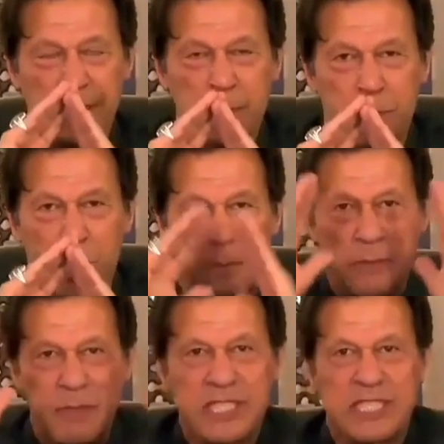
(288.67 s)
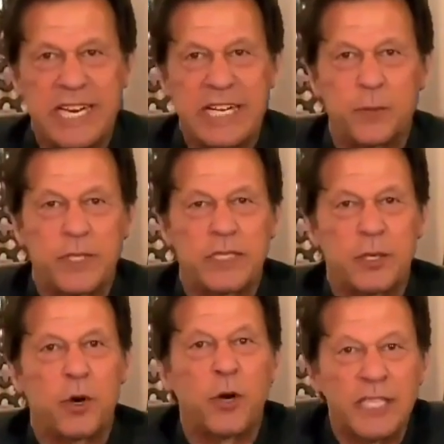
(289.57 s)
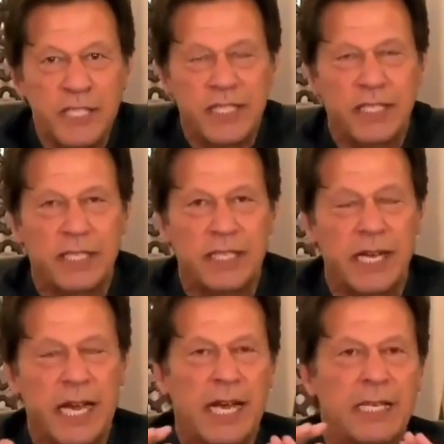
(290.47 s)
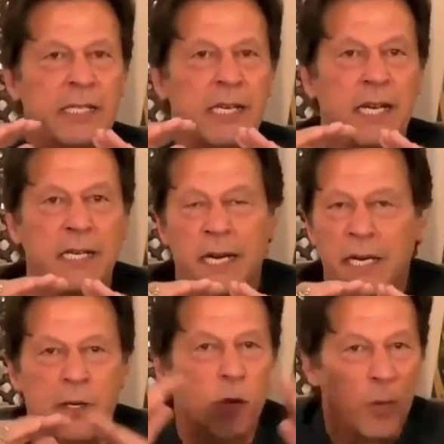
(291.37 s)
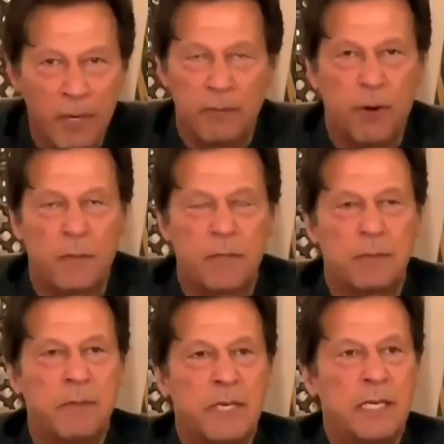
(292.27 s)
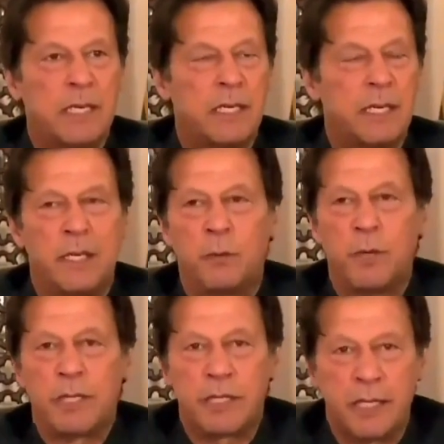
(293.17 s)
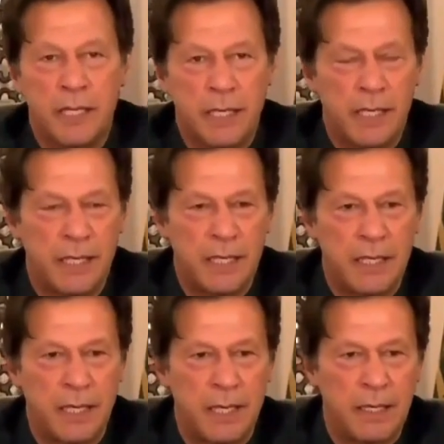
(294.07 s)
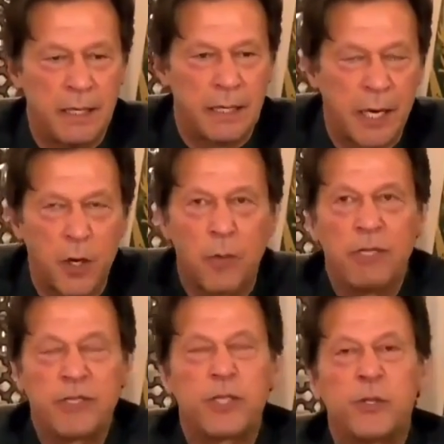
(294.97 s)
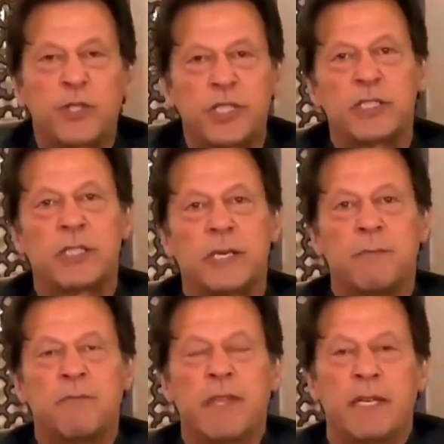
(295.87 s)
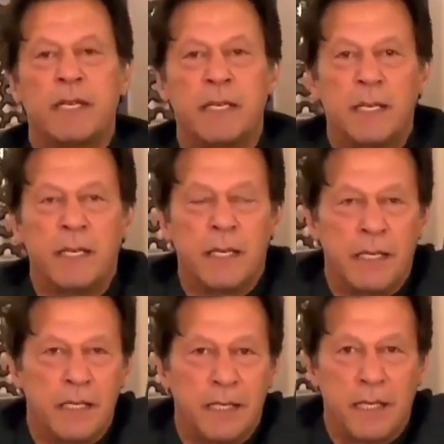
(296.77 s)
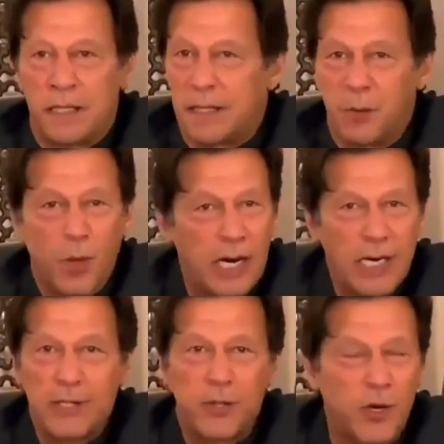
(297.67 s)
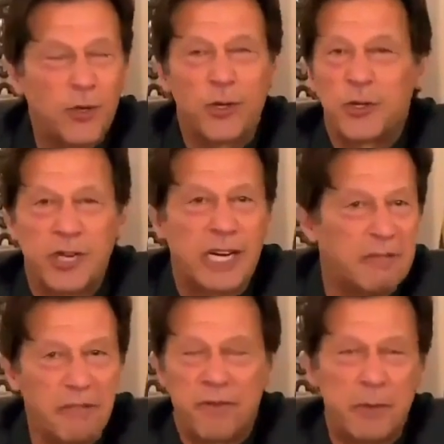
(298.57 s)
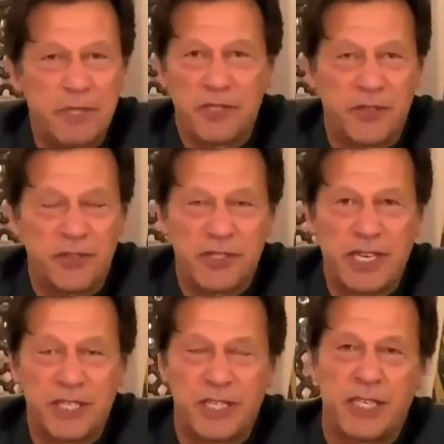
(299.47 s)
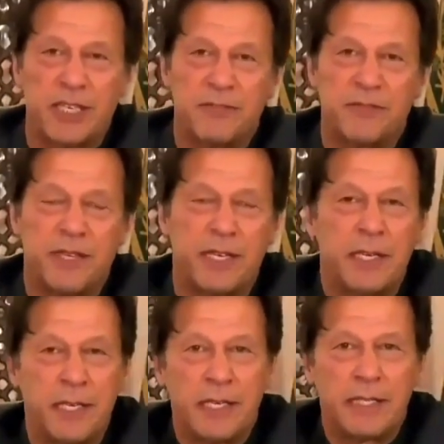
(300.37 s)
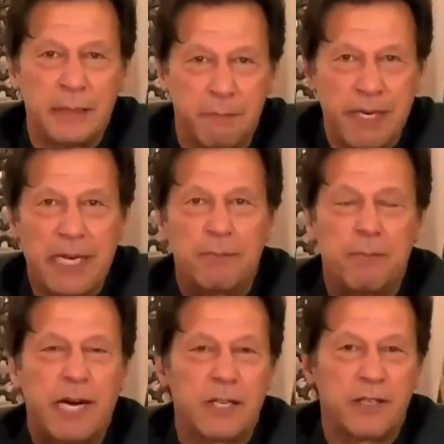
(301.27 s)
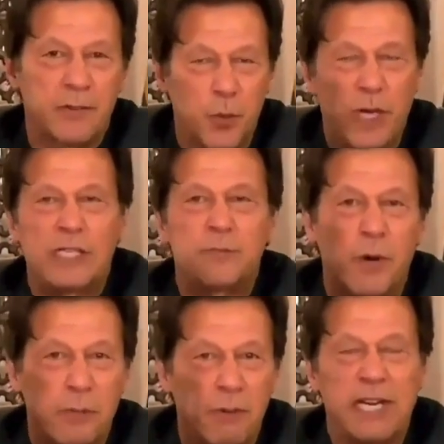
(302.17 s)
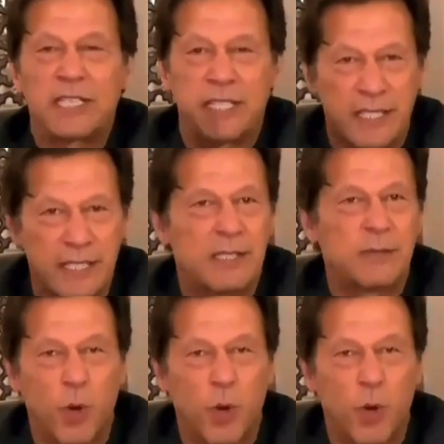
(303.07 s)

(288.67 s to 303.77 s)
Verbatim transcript: the problem is dealt with holistically as a, a global problem with uh, uh, global solutions, the world is not going to recover from this recession if uh, the bigger part of the world's population is